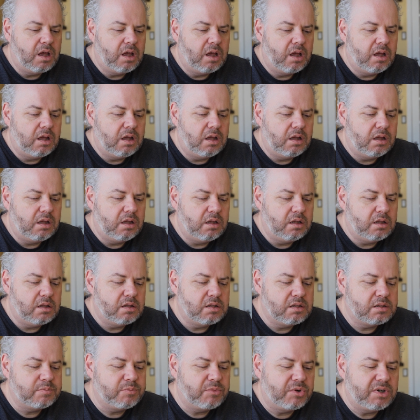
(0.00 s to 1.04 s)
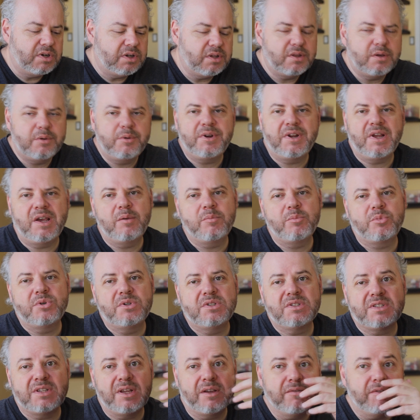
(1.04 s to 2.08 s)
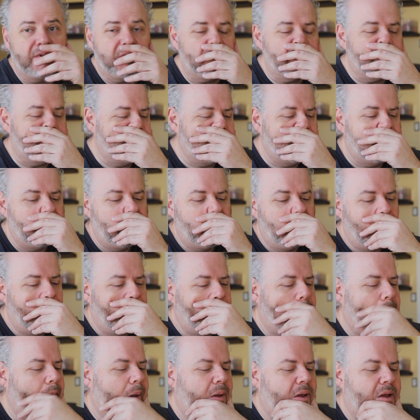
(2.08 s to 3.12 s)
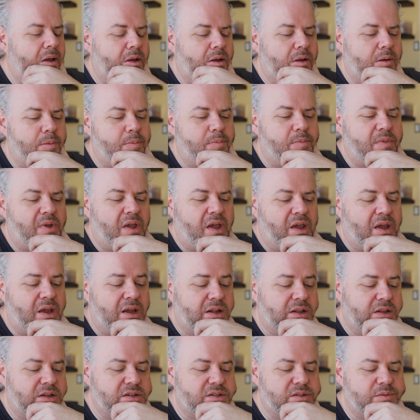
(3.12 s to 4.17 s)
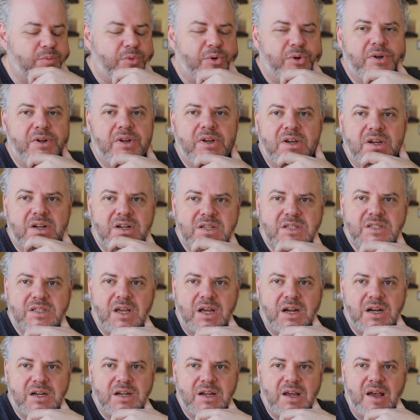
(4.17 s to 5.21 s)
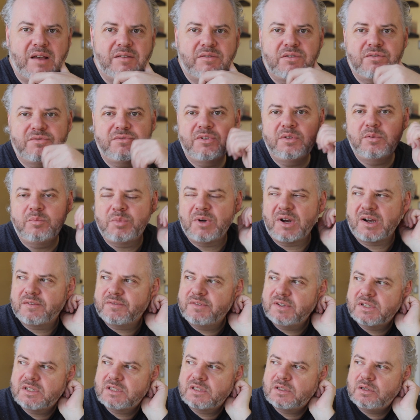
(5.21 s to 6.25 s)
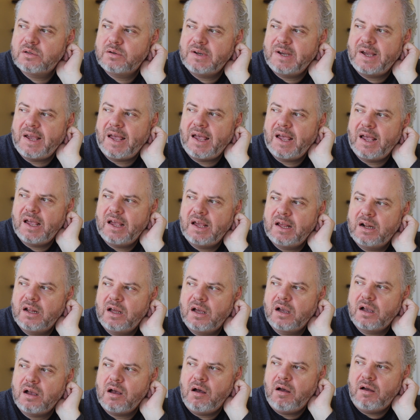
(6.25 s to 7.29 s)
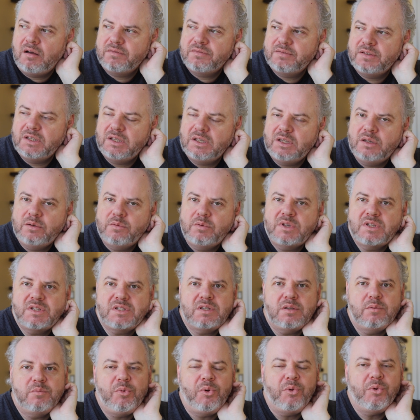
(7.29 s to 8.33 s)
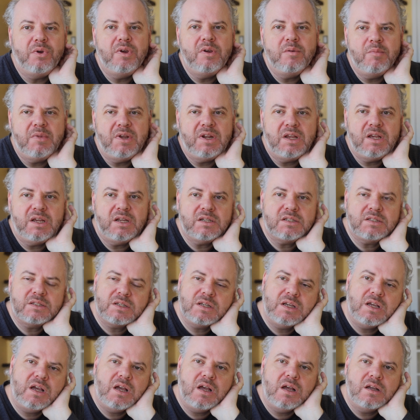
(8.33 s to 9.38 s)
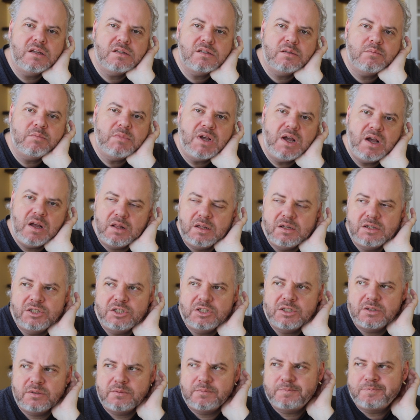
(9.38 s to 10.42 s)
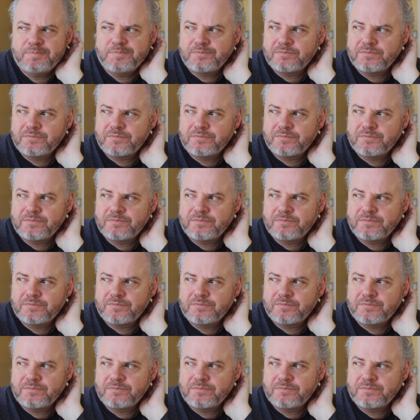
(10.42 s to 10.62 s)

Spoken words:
This morning they were 9.7. And this morning I decided to have a full breakfast, so I had a coffee with some cream in it, some collagen,